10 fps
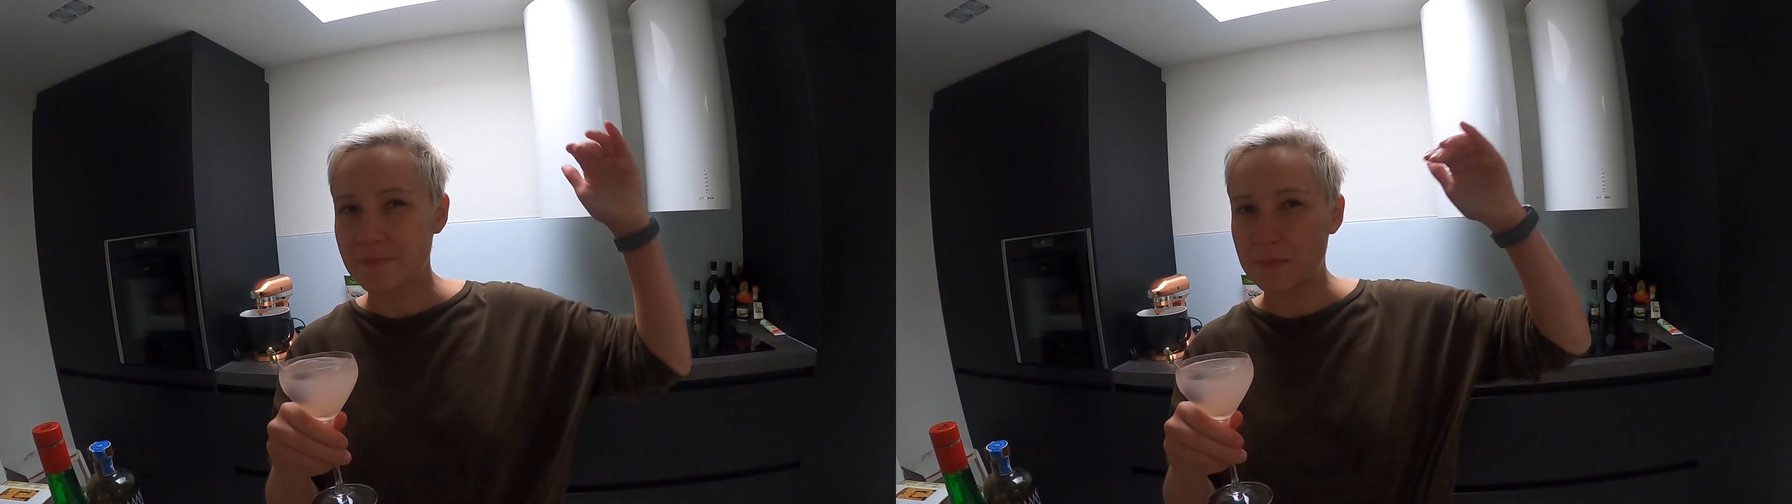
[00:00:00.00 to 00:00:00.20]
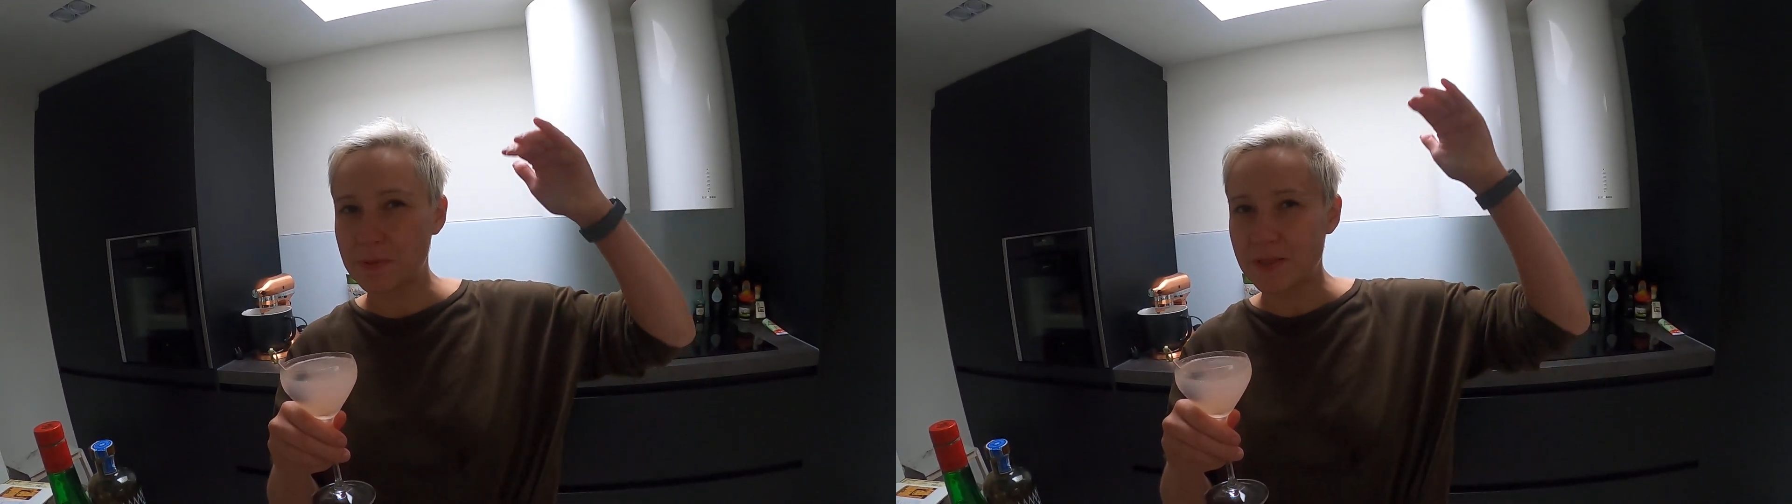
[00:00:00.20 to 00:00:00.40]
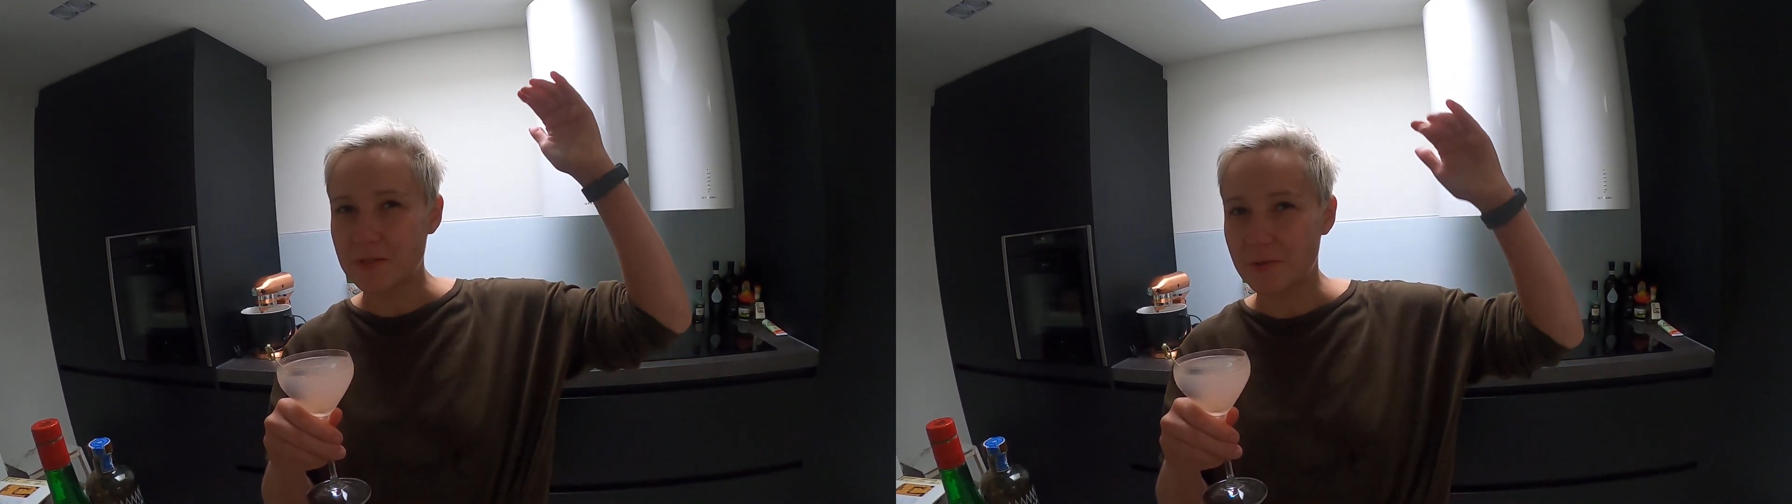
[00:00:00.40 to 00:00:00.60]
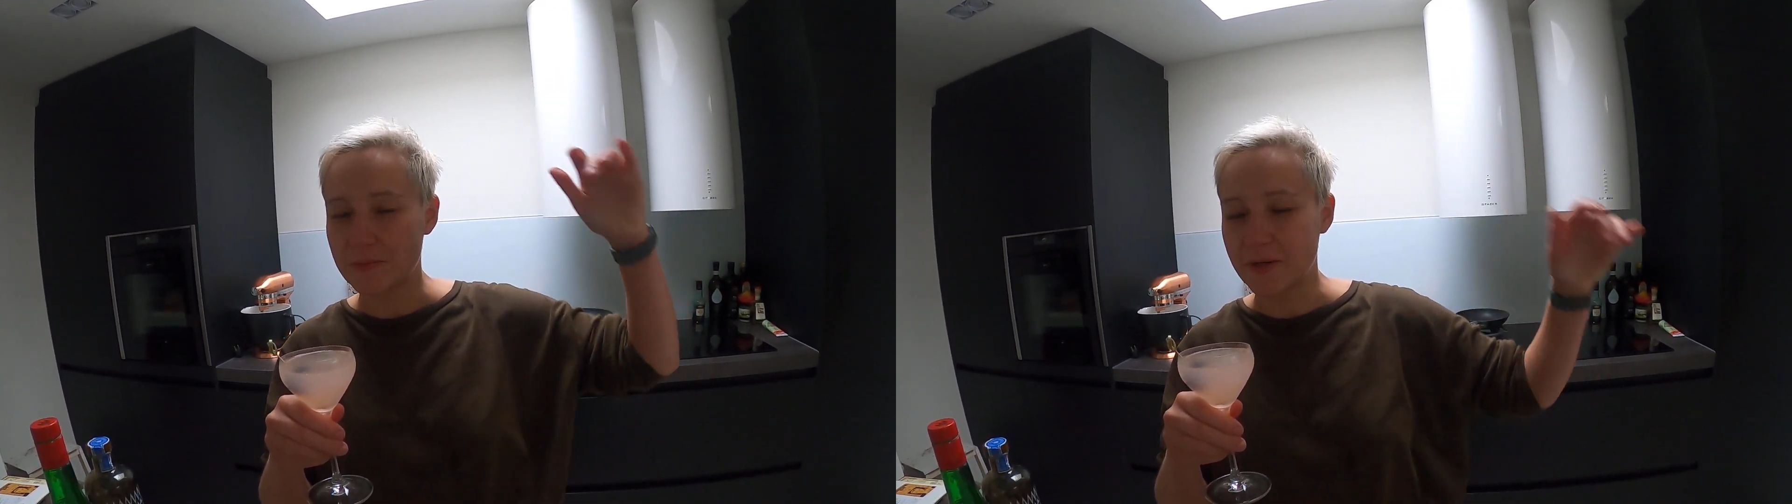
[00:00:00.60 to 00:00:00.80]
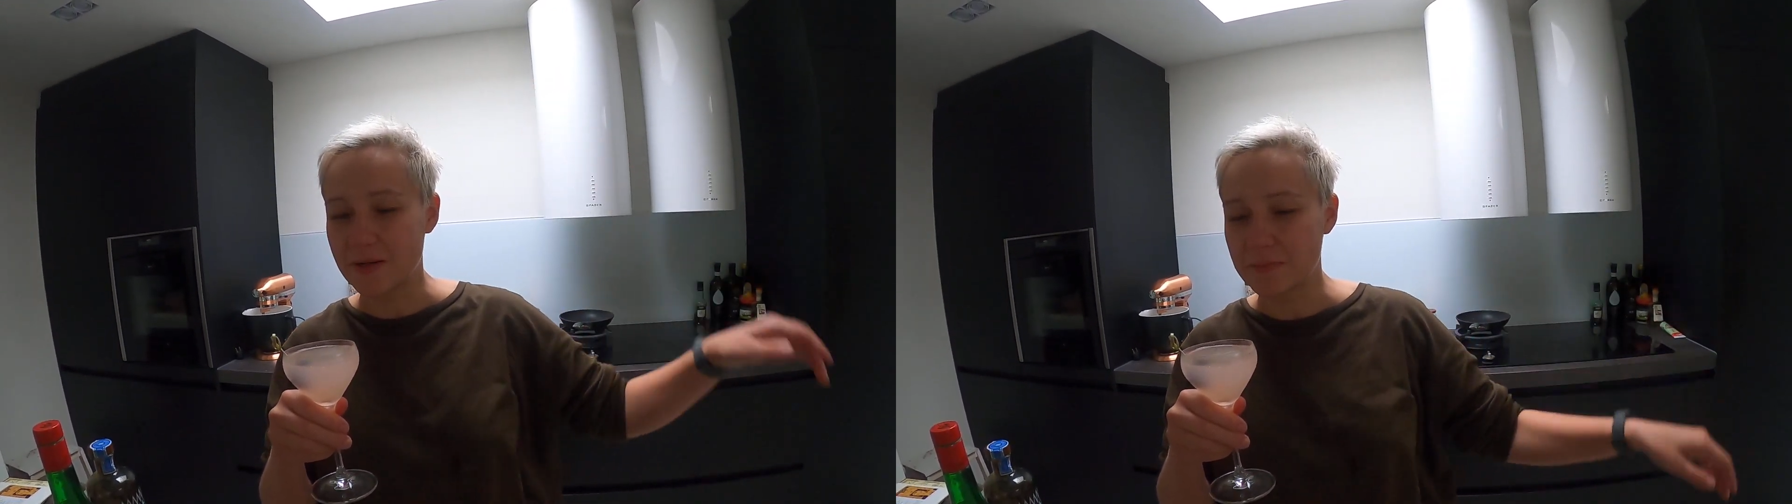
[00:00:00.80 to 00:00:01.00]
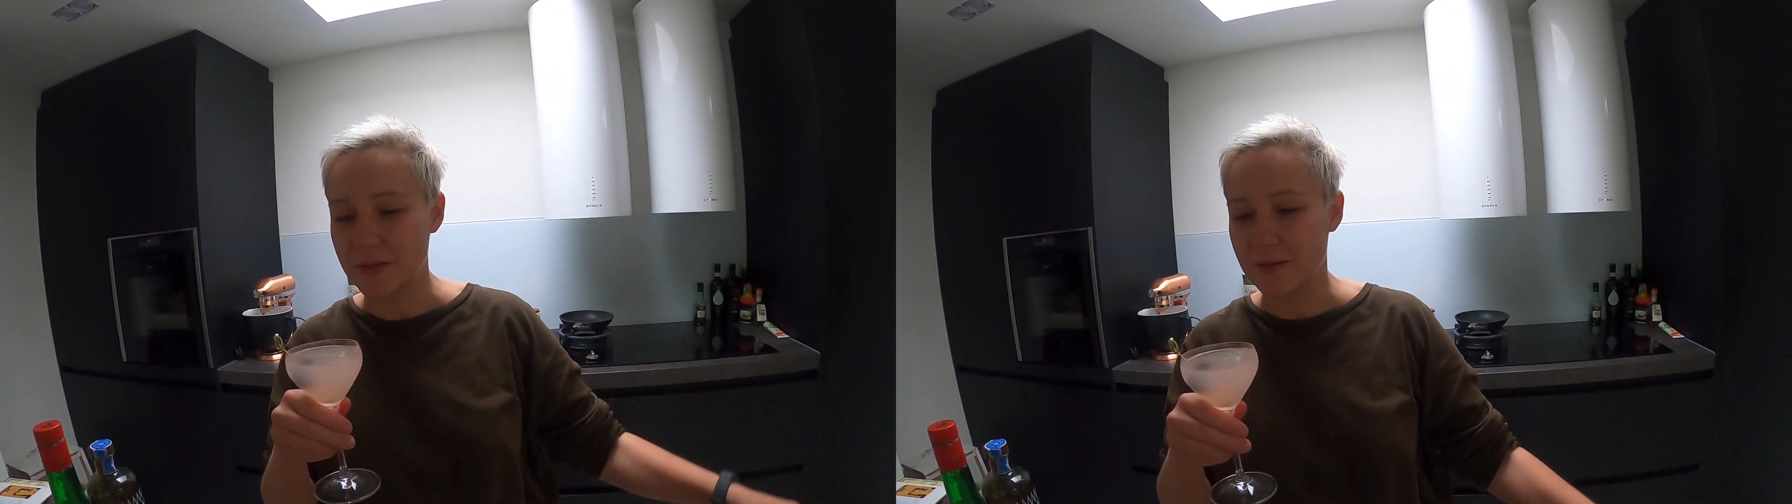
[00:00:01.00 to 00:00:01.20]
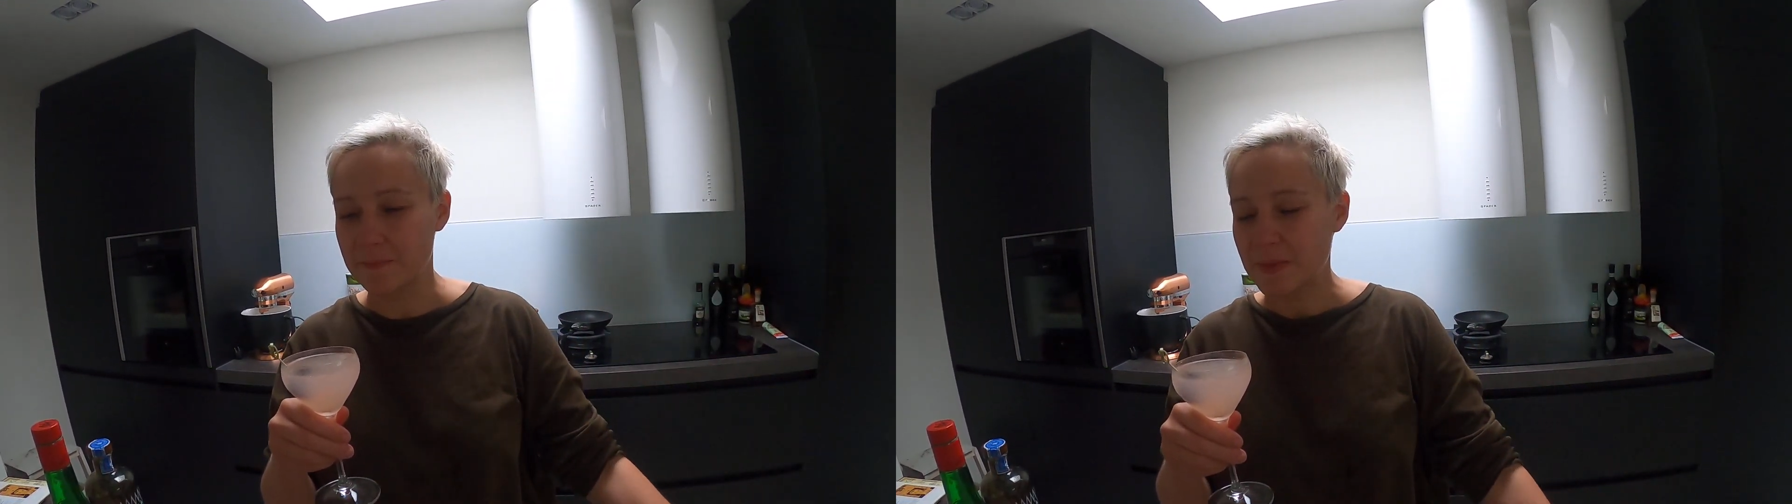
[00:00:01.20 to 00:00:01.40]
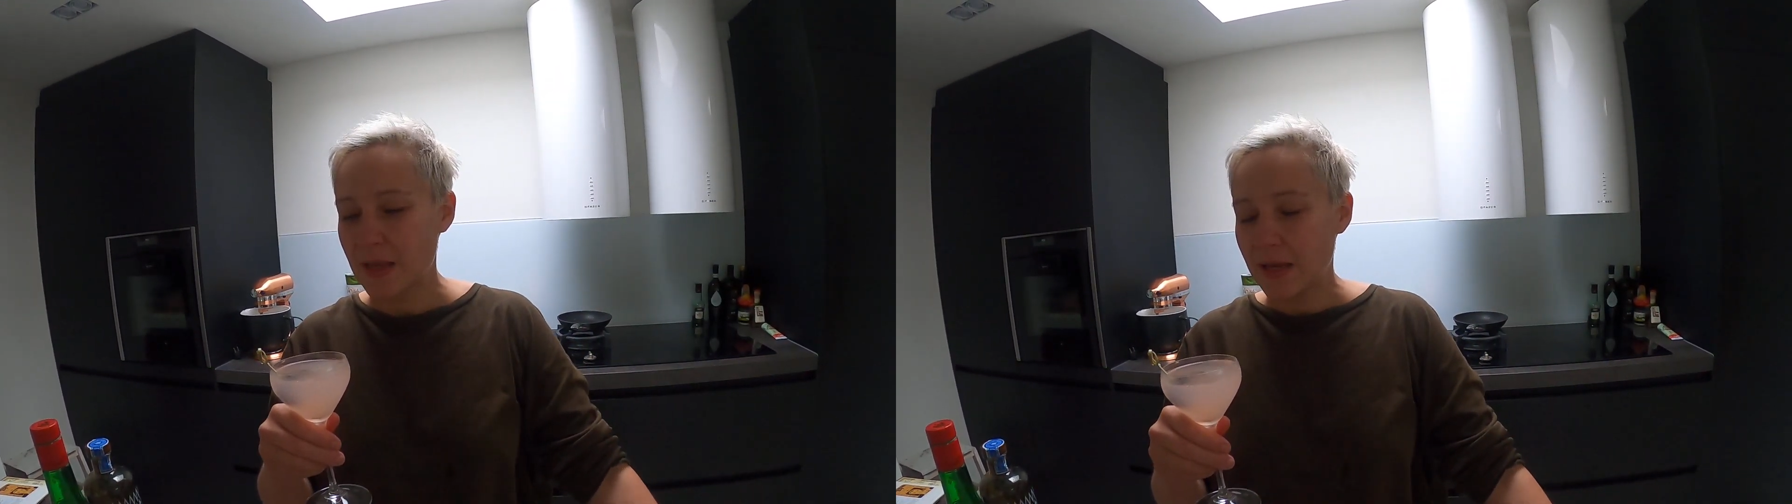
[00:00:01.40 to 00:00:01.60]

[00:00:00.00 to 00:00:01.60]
a place somewhere up there.